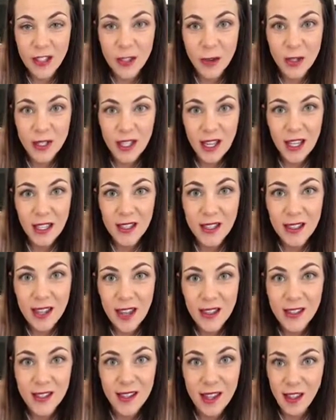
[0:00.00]
So it takes
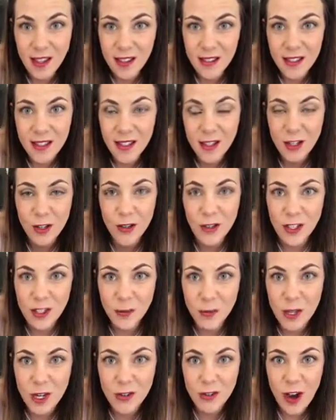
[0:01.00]
10 seconds to do the
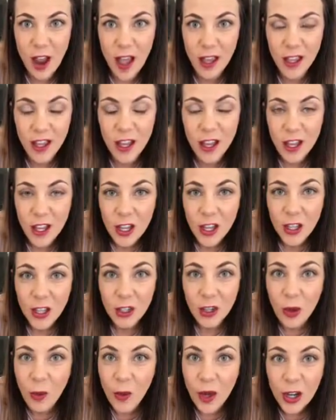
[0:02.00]
spin dry.
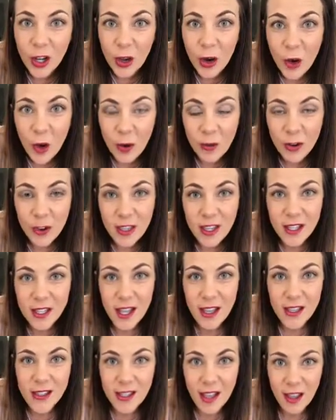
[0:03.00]
You don't wanna go over the
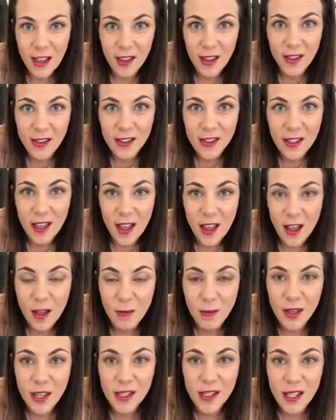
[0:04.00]
10 seconds
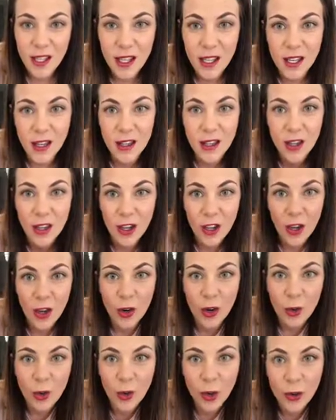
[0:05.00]
because it can
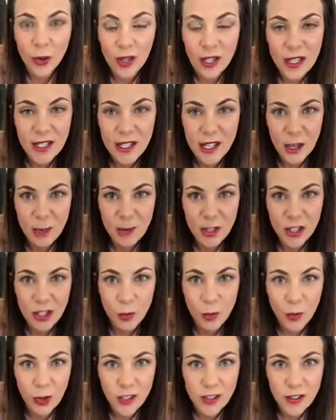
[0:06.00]
ruin and damage the
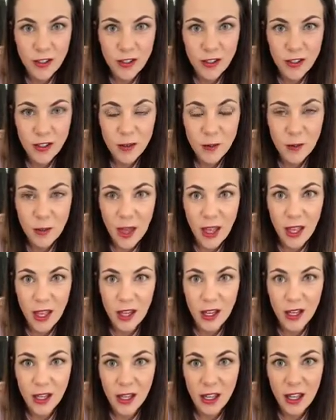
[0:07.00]
bristles,
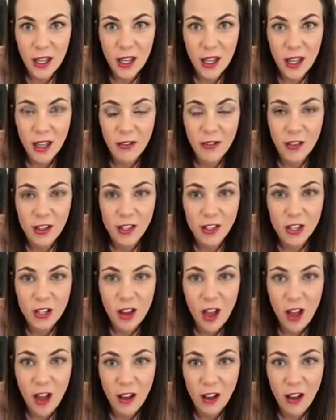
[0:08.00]
but if it's
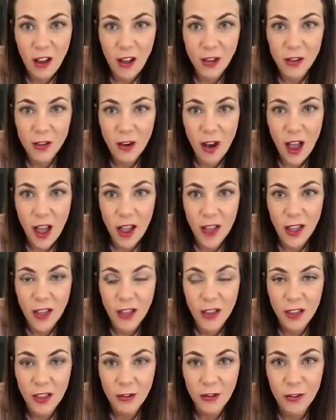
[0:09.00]
not all dry
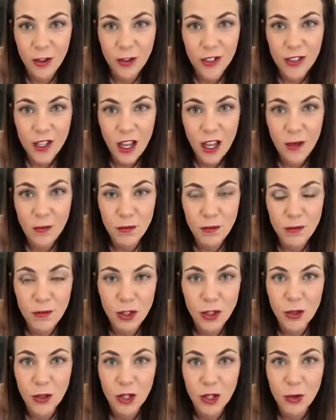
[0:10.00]
the first time,
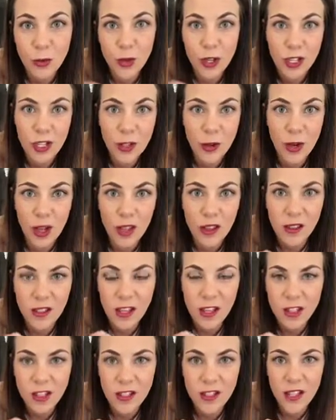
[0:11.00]
you can redo it. They
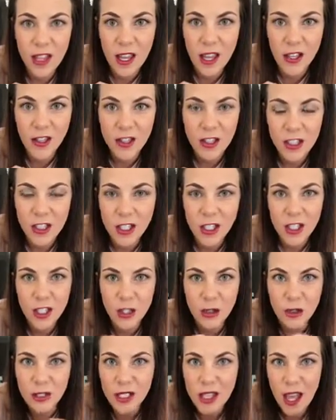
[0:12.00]
just say just to
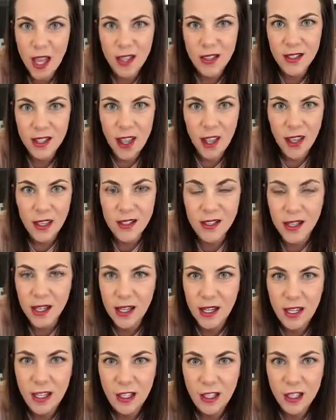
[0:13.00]
do 10 seconds at
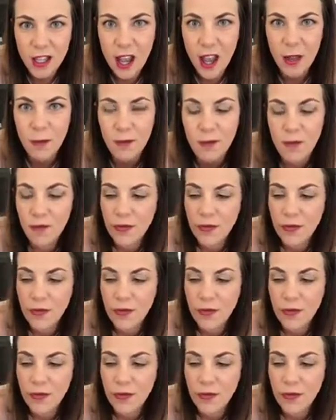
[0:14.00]
each time.